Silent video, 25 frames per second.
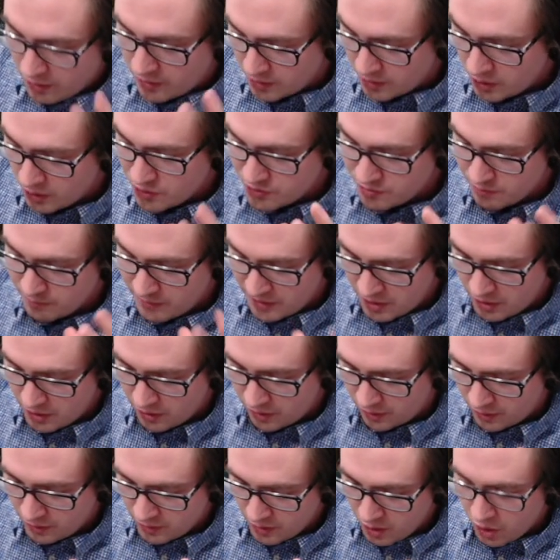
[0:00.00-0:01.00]
goes from
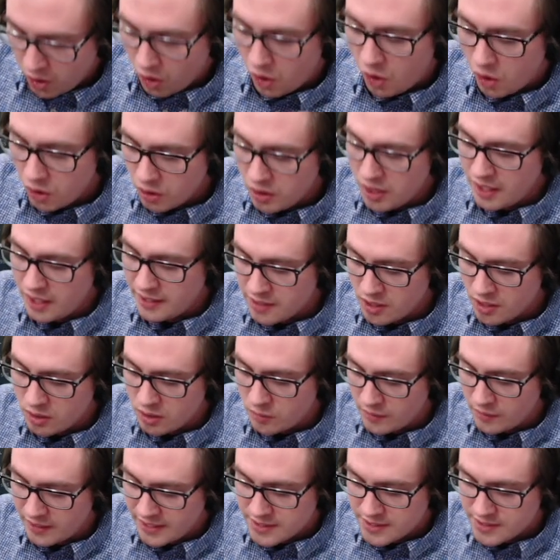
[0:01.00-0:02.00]
here. All I
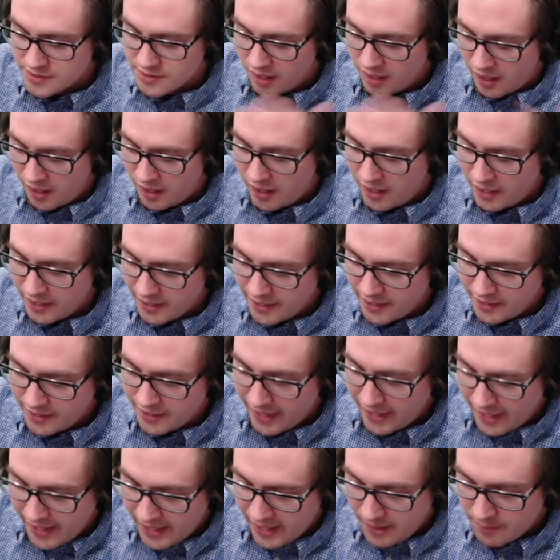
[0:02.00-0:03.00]
know is I
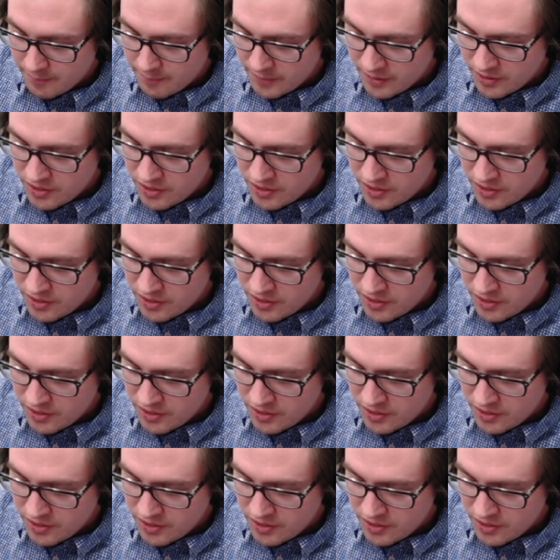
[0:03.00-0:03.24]
am